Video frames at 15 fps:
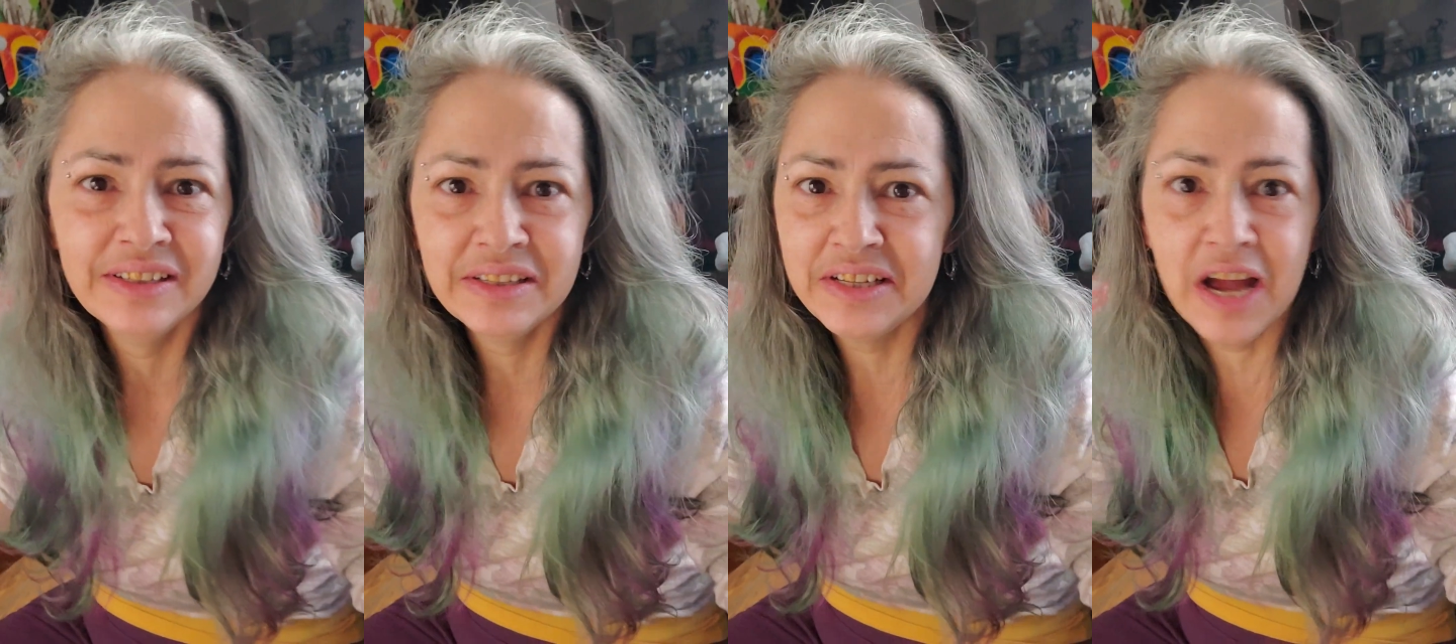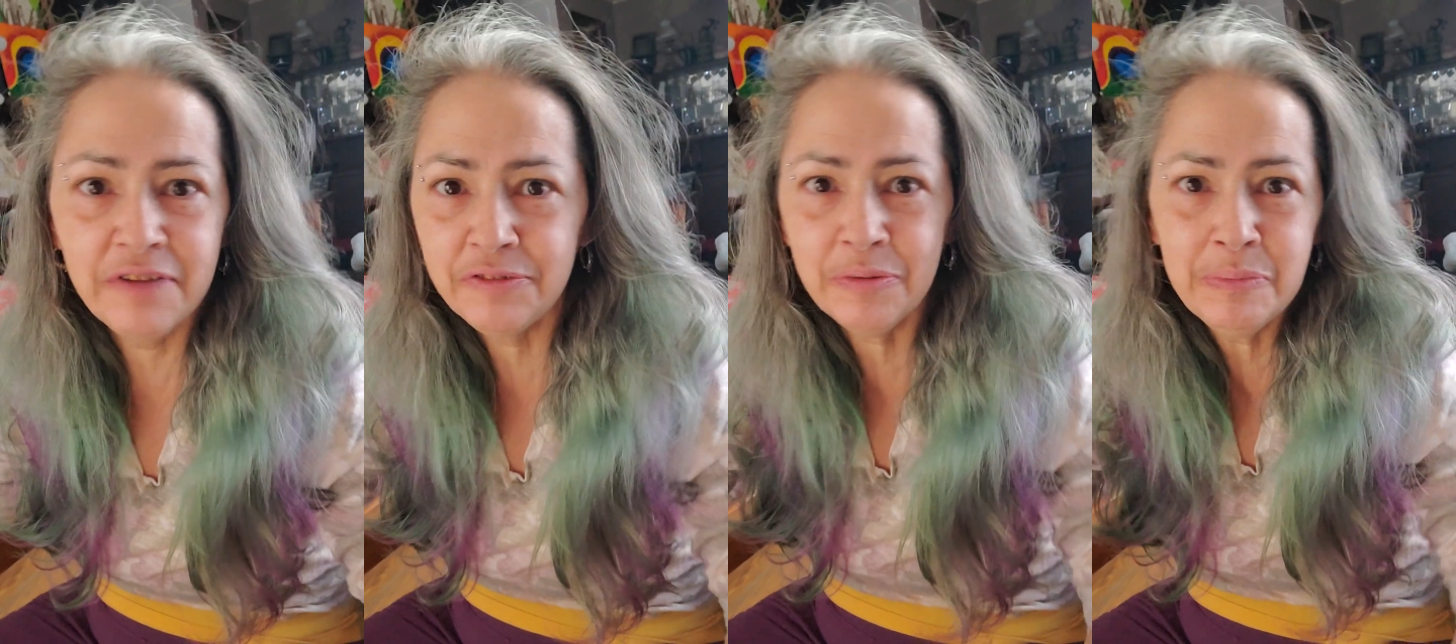
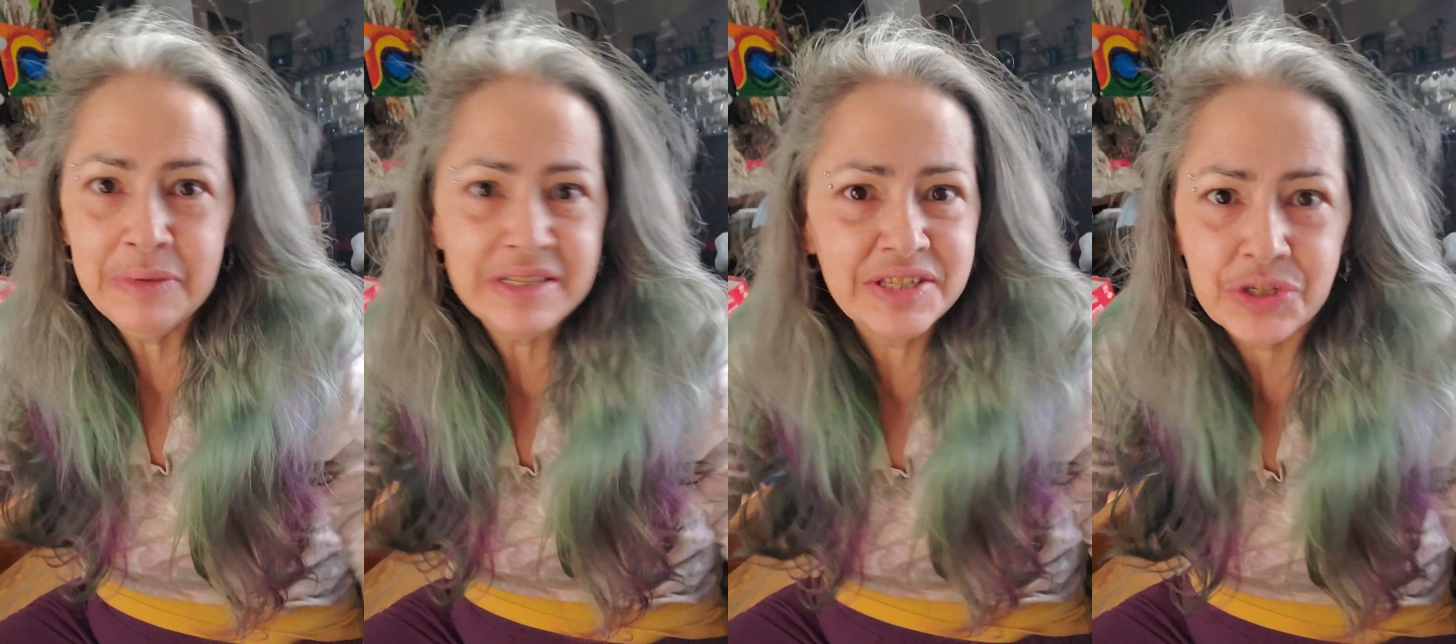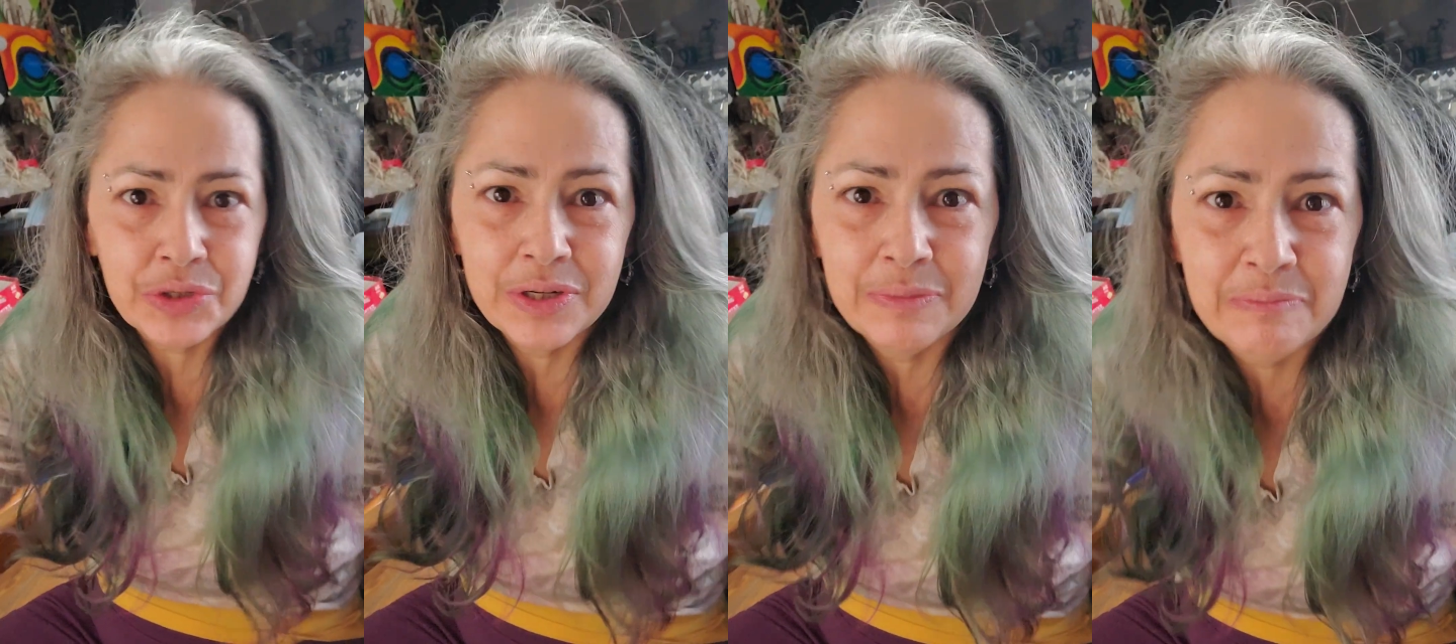Governments
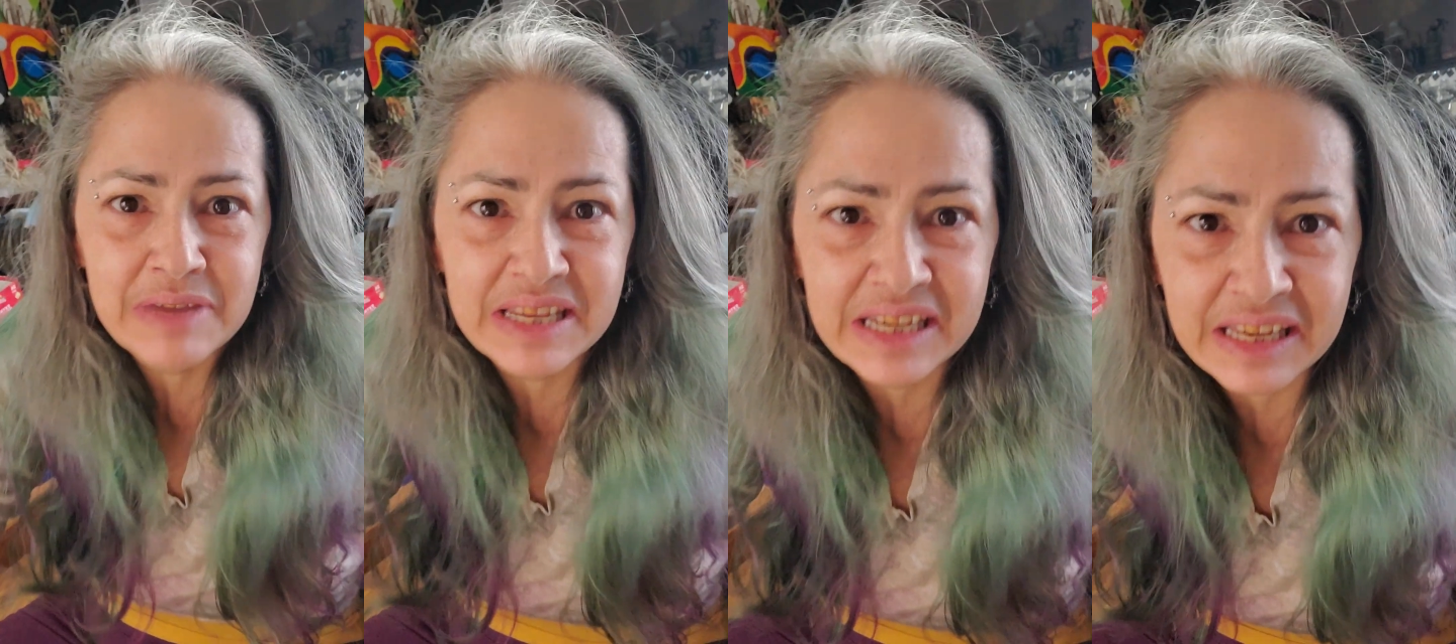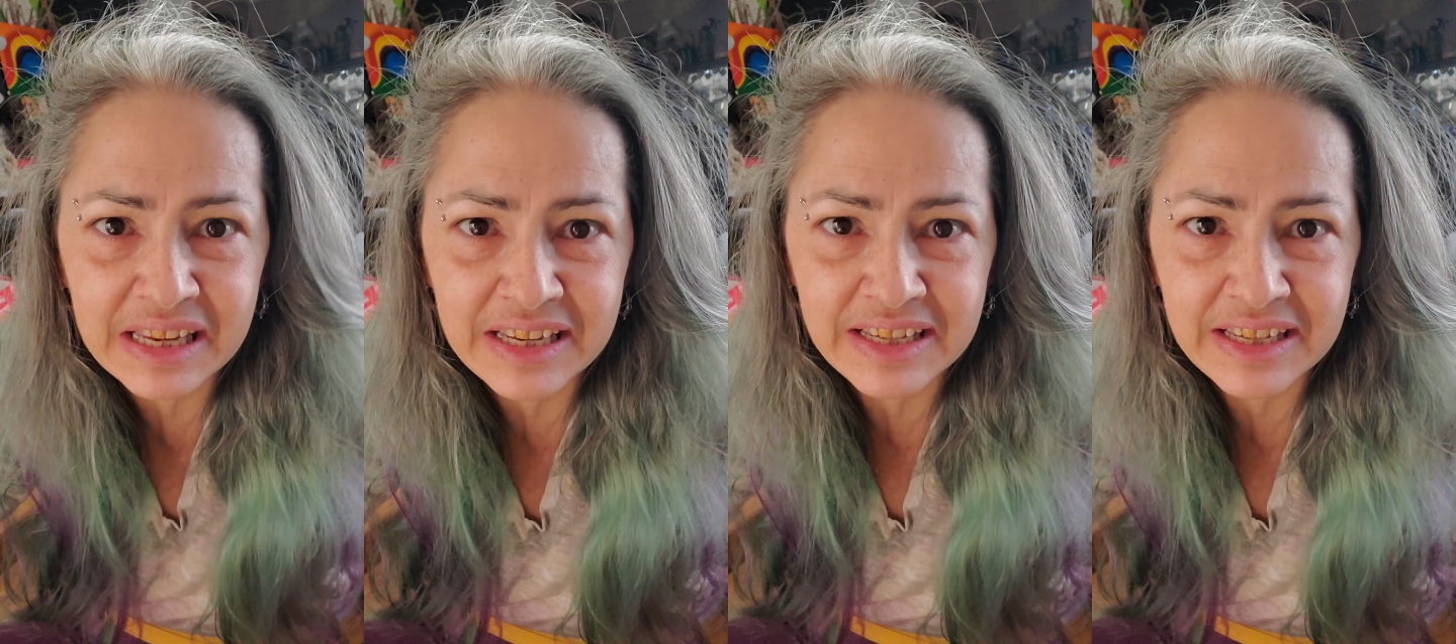are admitting